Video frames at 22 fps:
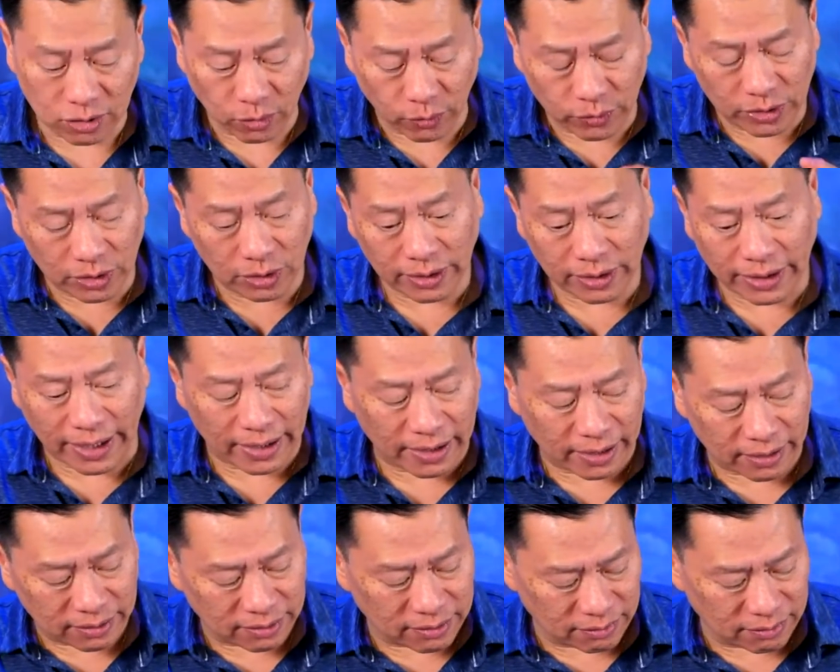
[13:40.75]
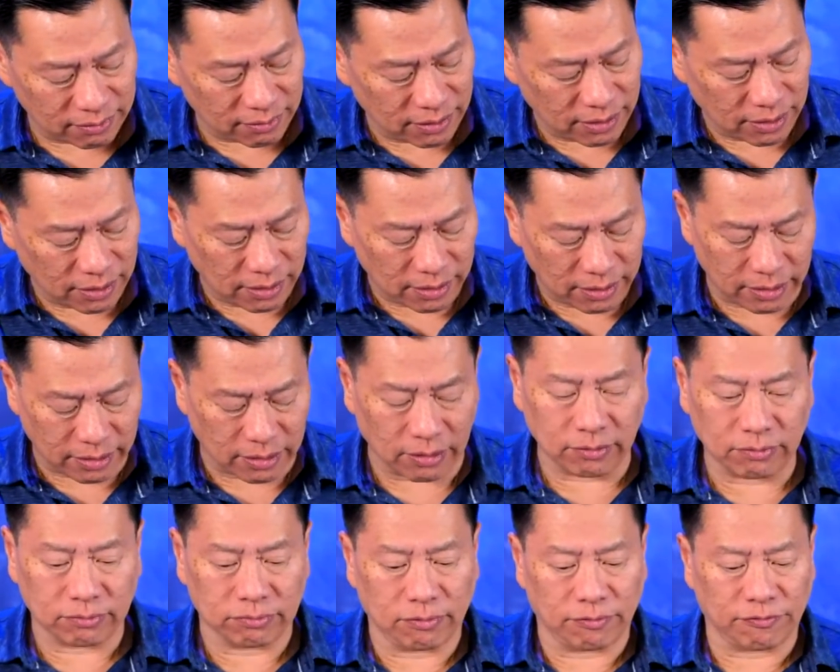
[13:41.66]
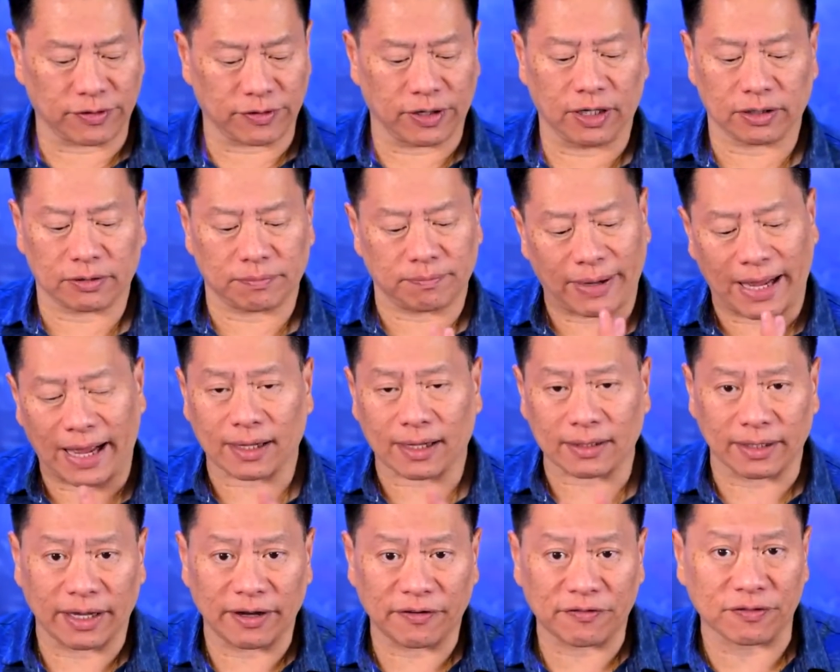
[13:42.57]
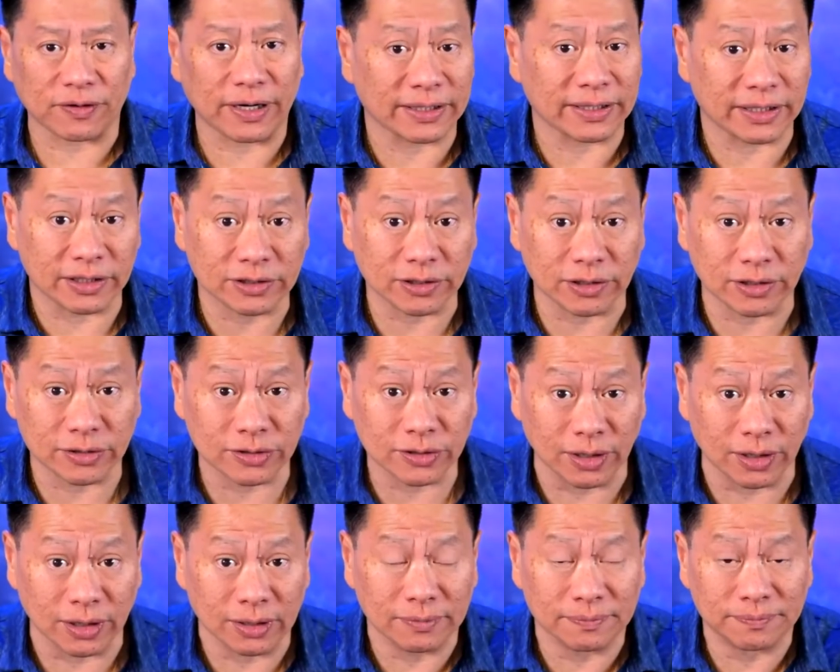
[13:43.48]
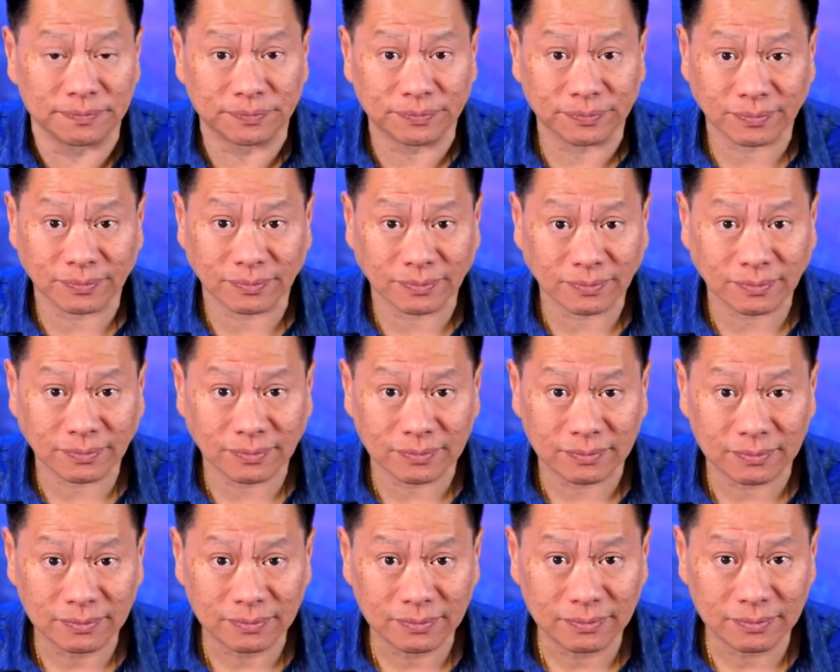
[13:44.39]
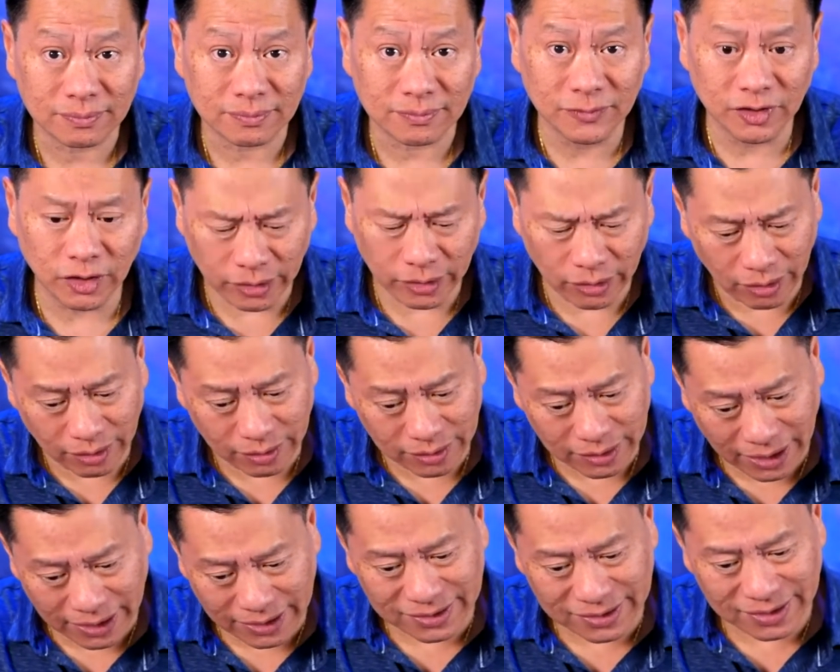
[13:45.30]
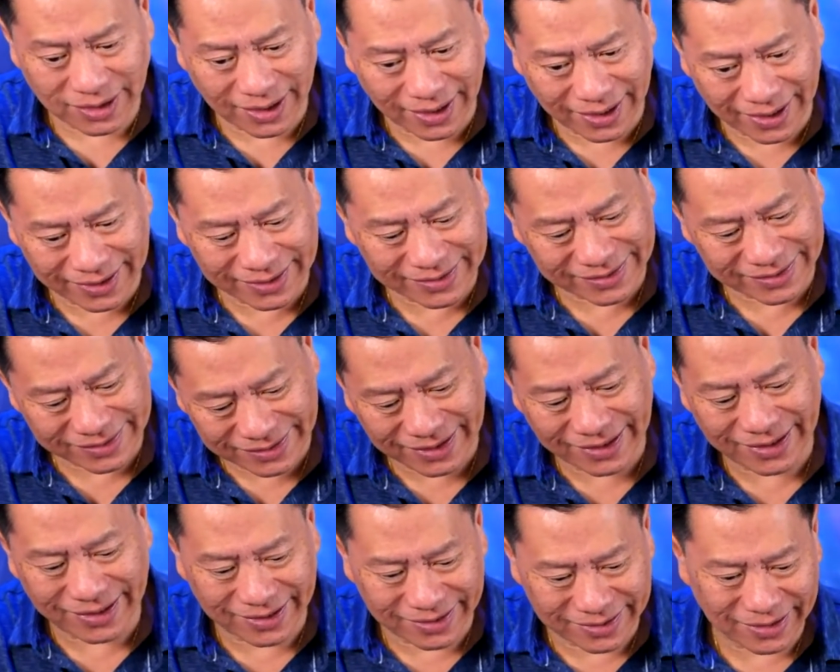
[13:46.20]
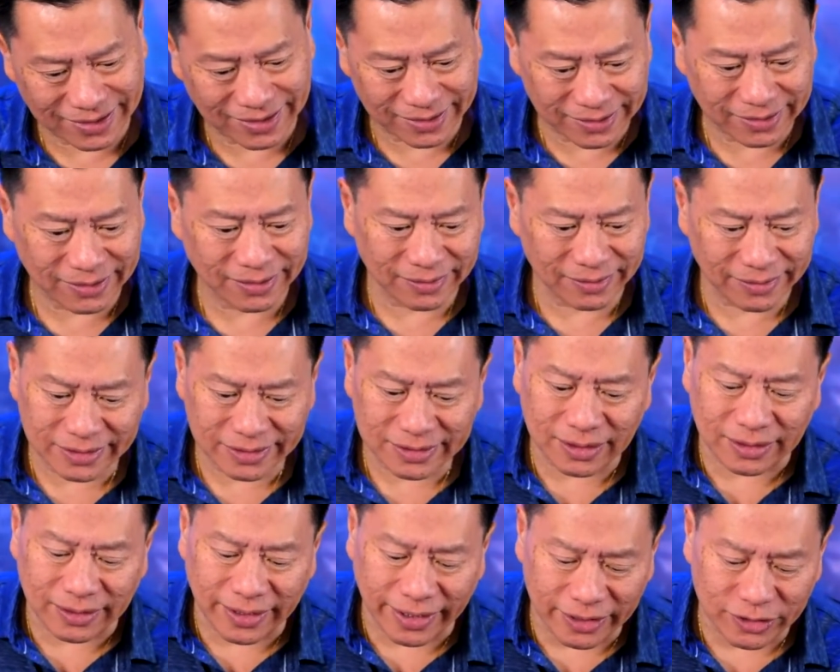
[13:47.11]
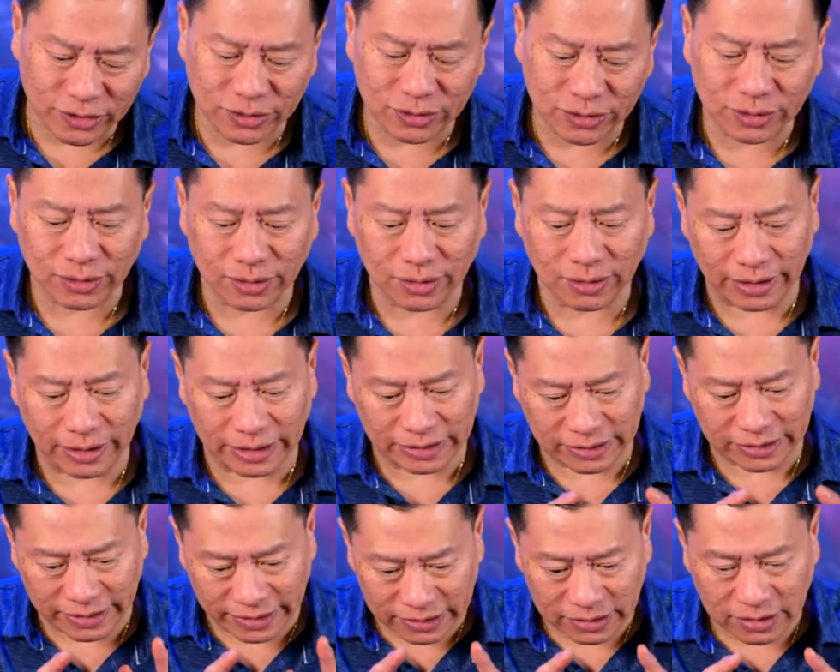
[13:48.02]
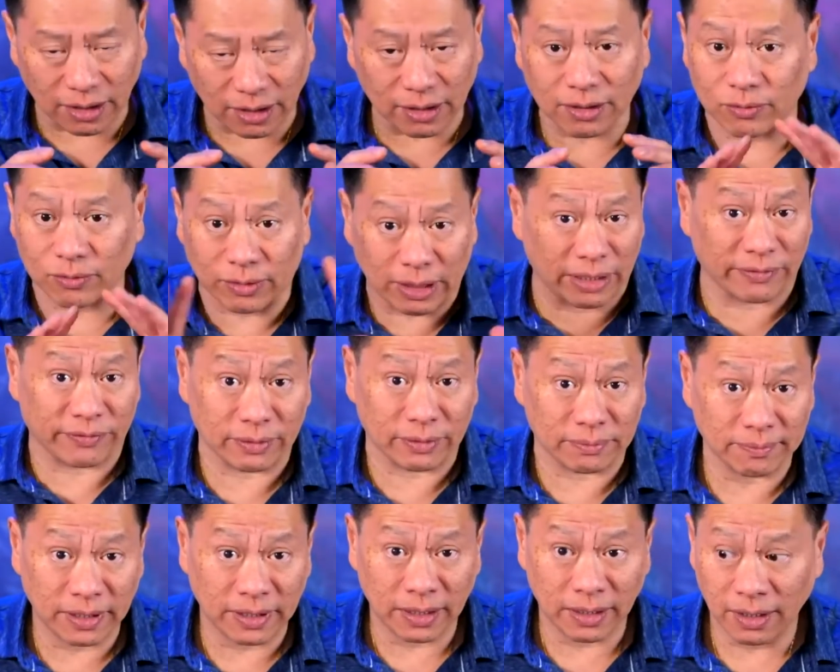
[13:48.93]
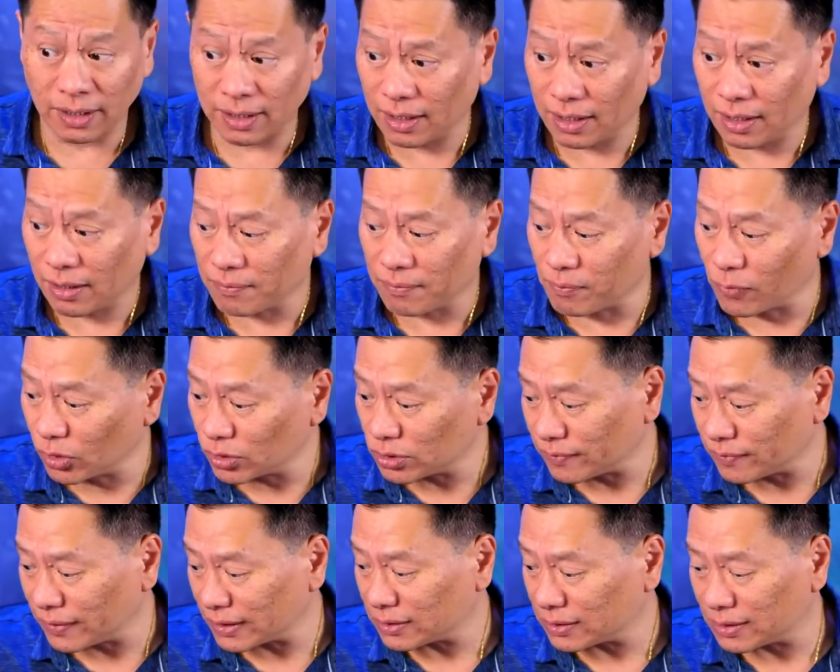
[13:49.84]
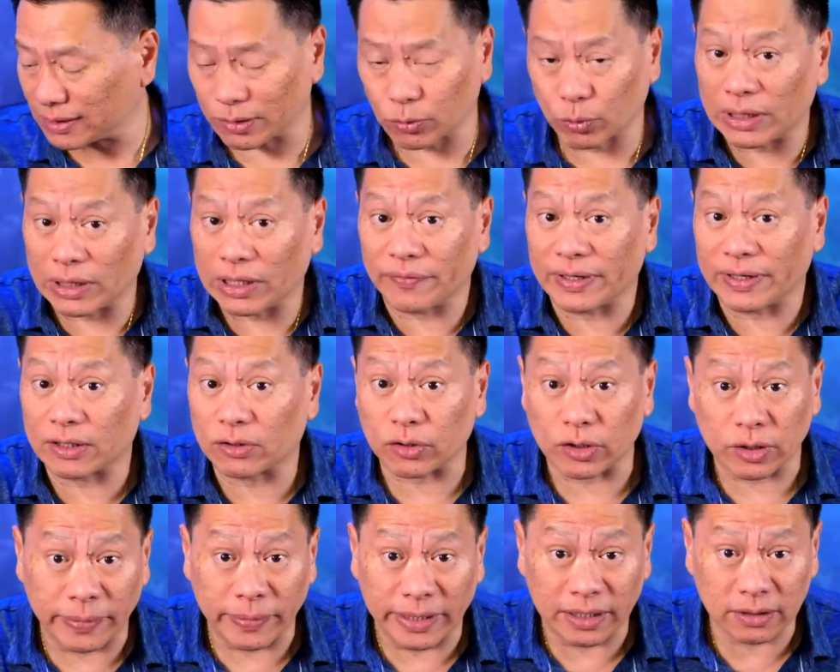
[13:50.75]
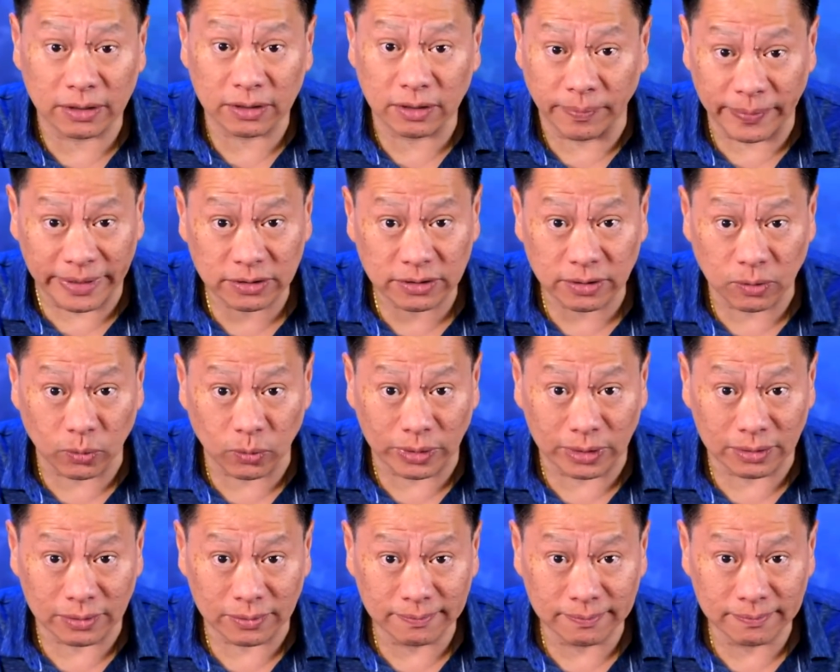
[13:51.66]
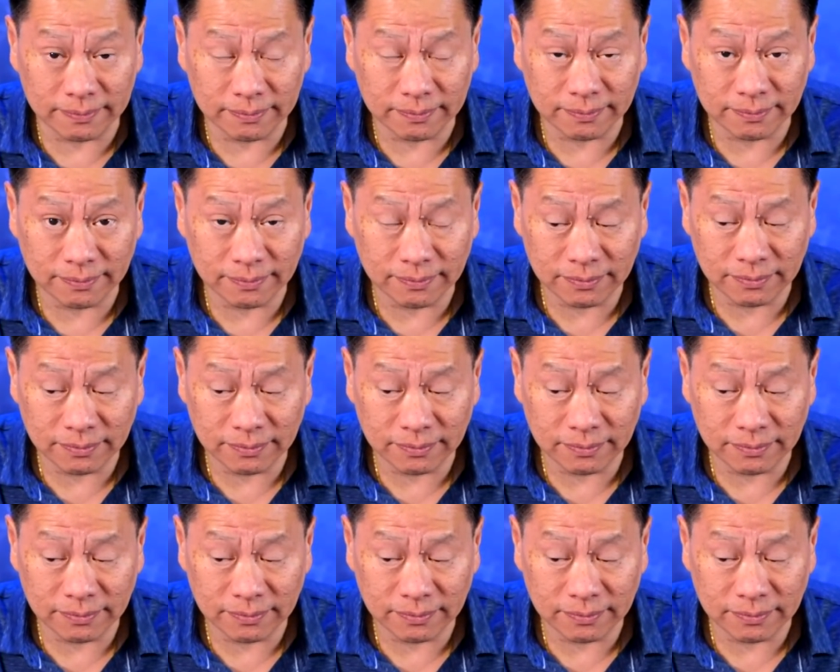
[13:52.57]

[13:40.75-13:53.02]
So when you look at it, front, back, left, right, and so on and so on. I go, oh, that's nice. Yeah, it's a texture, it's this color, whatever. Most of us, we live in a 3-dimensional world.